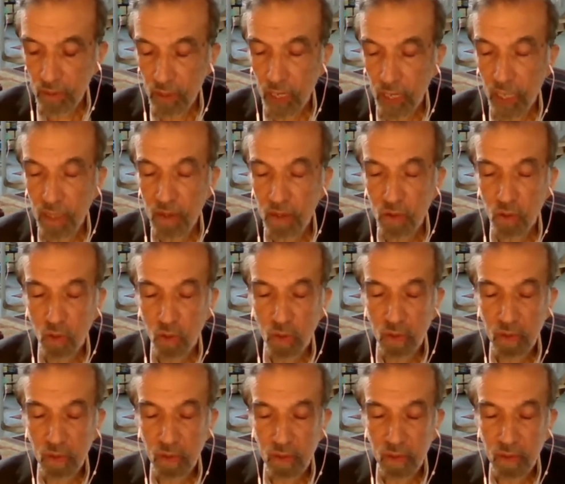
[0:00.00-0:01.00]
and so
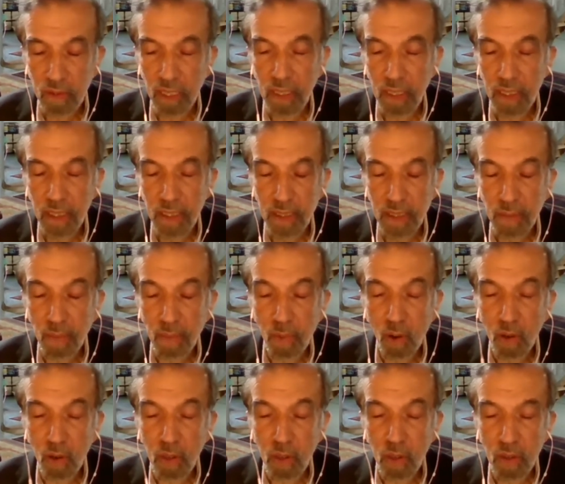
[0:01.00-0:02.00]
then it is
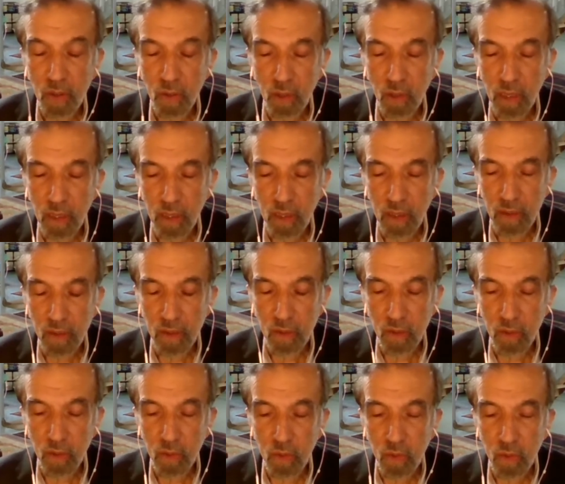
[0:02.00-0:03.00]
important
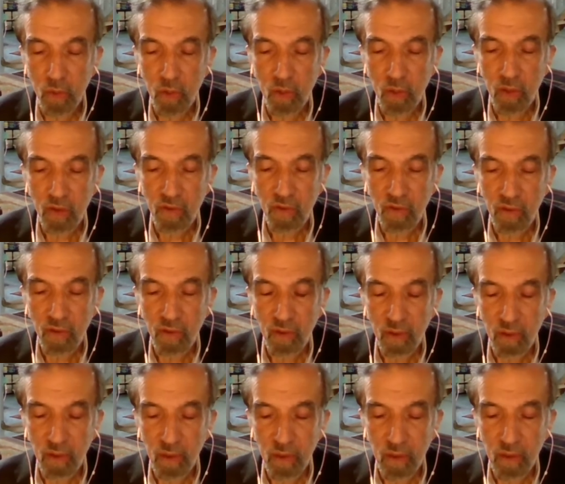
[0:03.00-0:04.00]
to
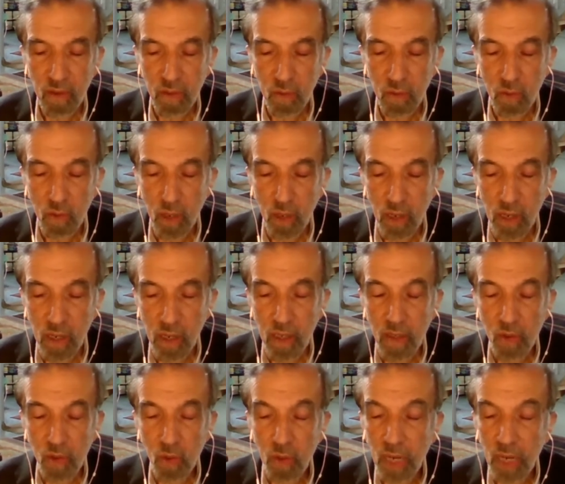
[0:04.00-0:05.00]

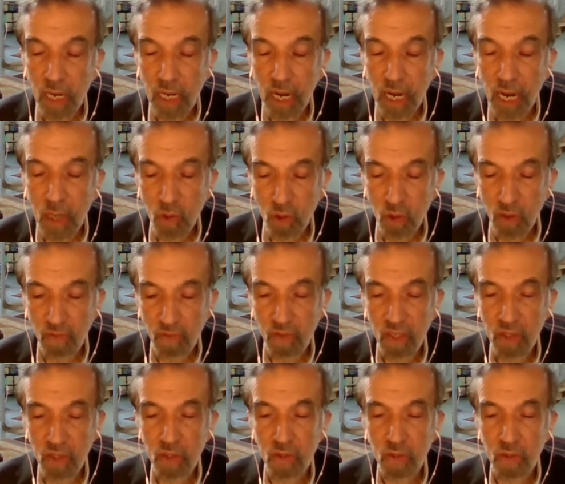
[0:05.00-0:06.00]
learn to get out of
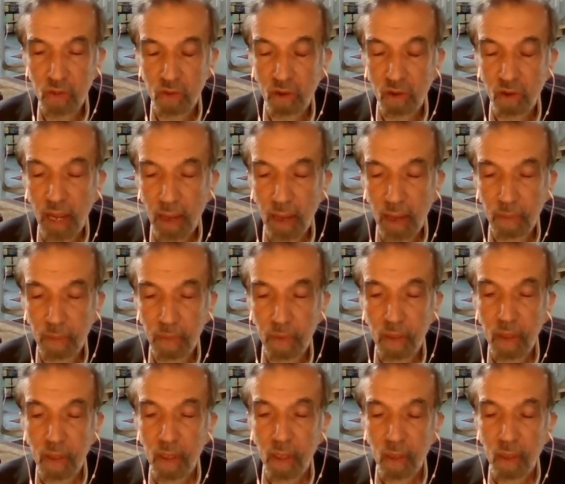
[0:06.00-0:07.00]
this trap.
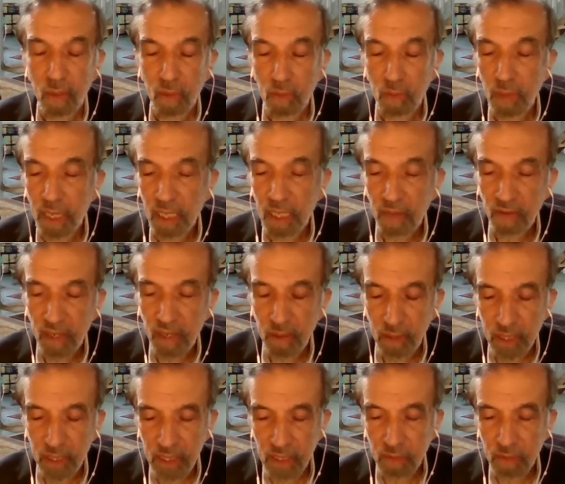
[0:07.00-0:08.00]
By the way,
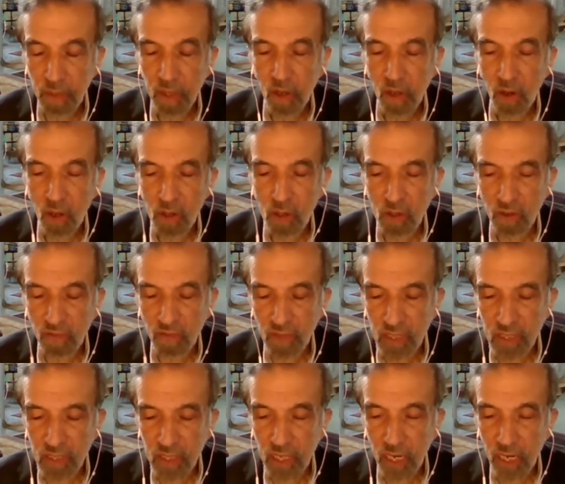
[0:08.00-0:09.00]
it is because of
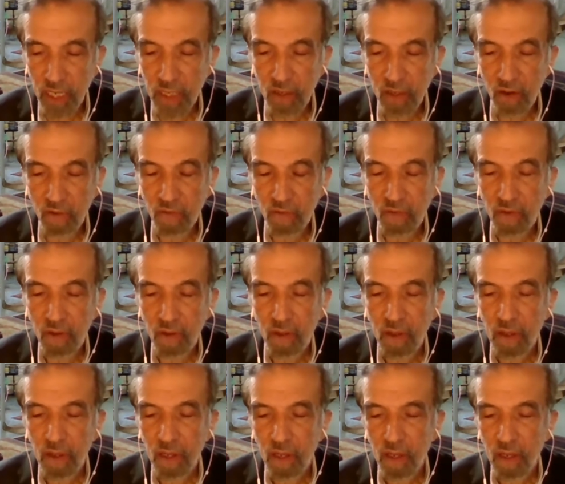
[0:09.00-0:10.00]
this kind of
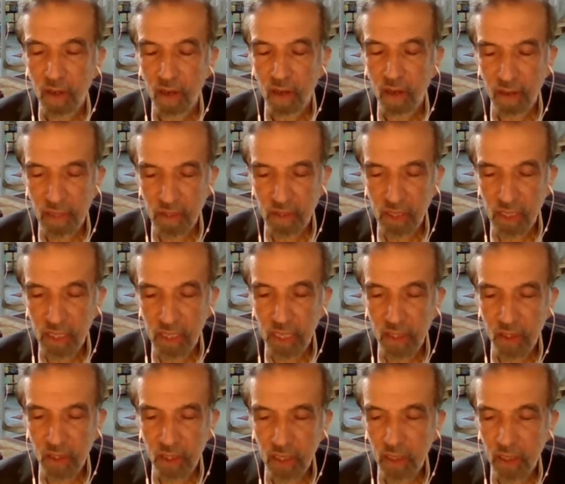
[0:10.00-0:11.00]

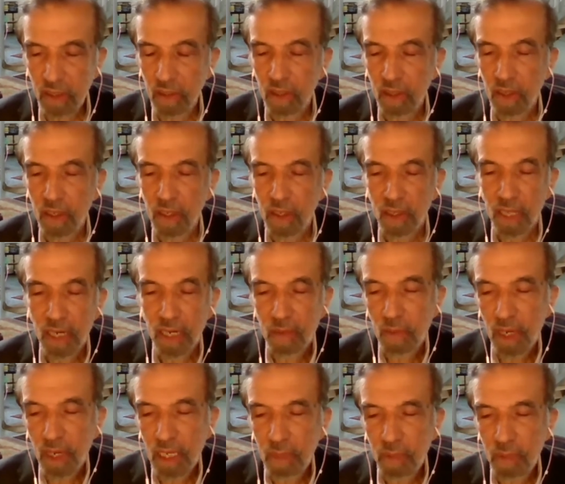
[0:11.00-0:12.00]
recitation that
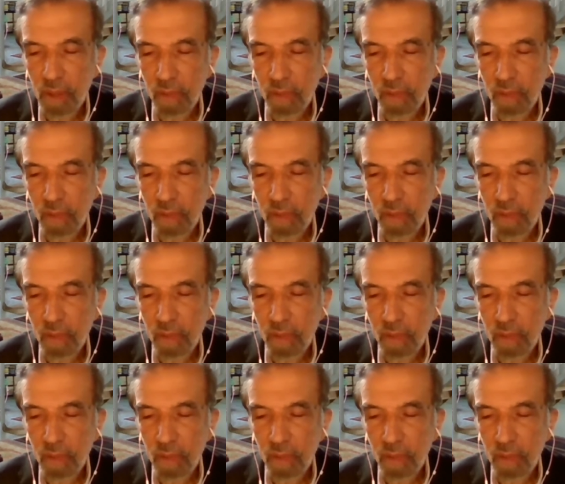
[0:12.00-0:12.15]
many